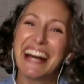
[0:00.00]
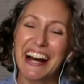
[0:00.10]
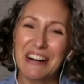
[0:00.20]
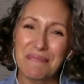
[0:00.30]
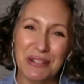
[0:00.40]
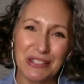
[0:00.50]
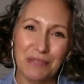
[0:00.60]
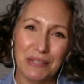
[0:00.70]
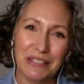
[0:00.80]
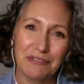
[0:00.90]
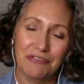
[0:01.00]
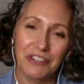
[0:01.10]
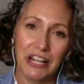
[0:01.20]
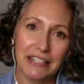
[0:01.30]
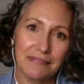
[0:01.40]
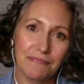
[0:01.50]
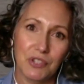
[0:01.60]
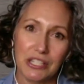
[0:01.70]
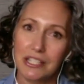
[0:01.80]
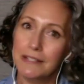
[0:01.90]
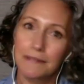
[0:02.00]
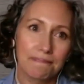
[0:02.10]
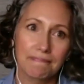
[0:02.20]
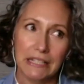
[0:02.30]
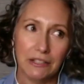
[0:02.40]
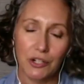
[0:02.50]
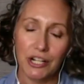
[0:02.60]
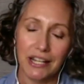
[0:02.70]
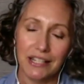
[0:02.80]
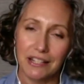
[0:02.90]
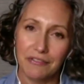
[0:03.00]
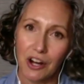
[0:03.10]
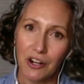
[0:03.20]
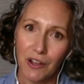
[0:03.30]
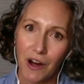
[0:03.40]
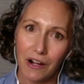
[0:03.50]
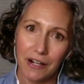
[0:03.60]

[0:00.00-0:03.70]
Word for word: um, but it's been fun just learning as I've gone along.